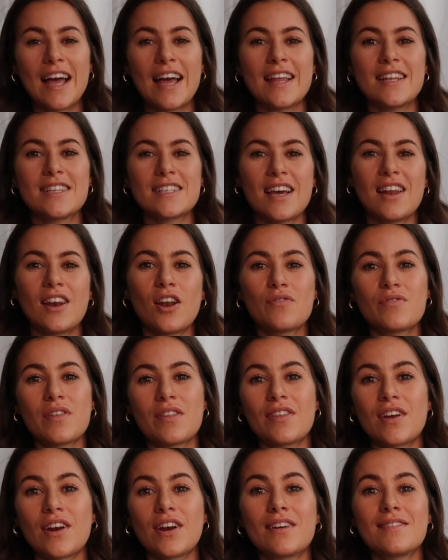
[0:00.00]
and I love
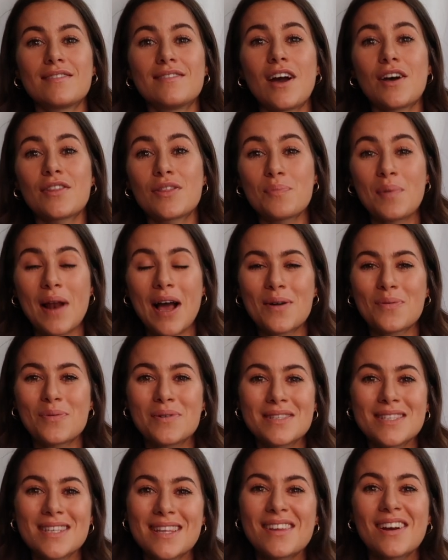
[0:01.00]
that they're not the black
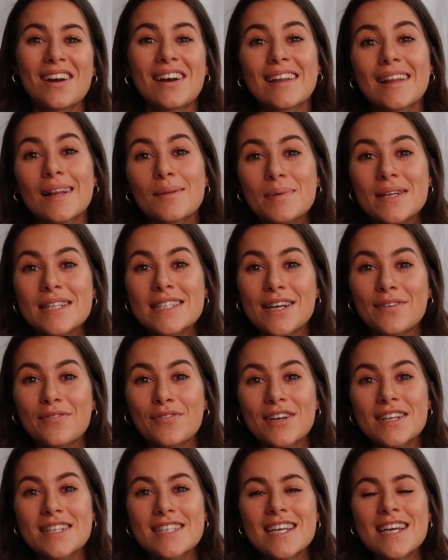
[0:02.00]
ones and they're a little bit
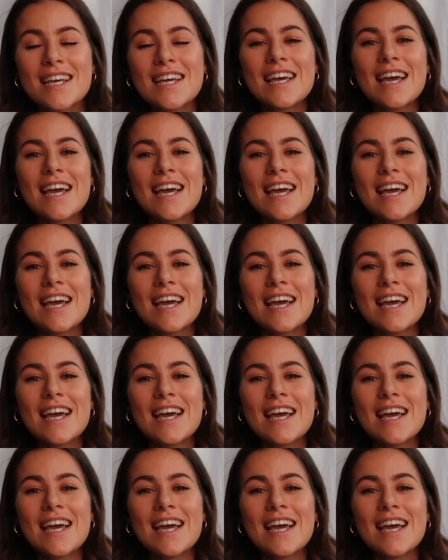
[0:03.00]
different,